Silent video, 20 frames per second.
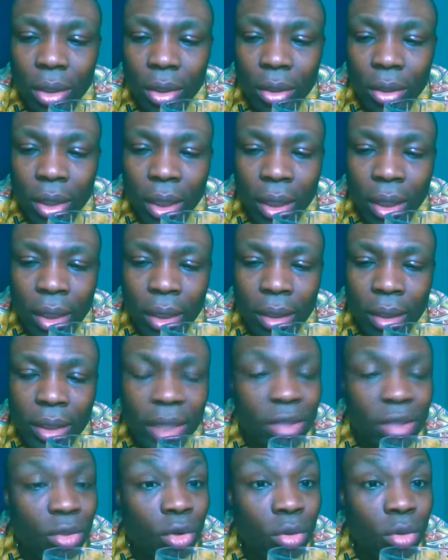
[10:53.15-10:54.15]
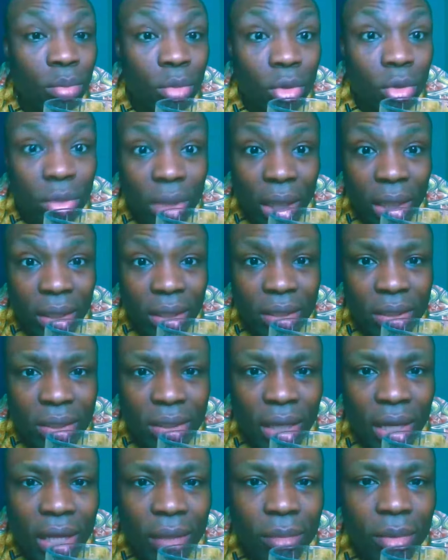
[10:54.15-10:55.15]
there's no moon at this
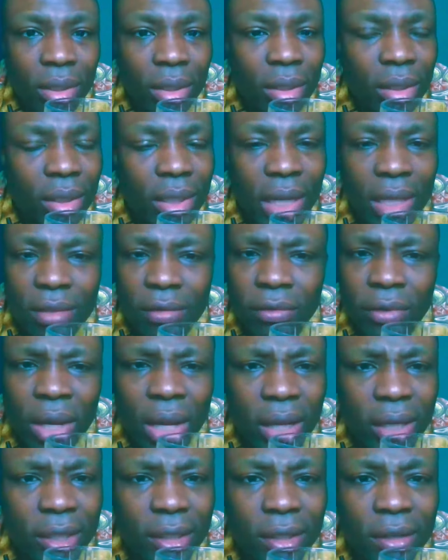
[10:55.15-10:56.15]
time. That's fine.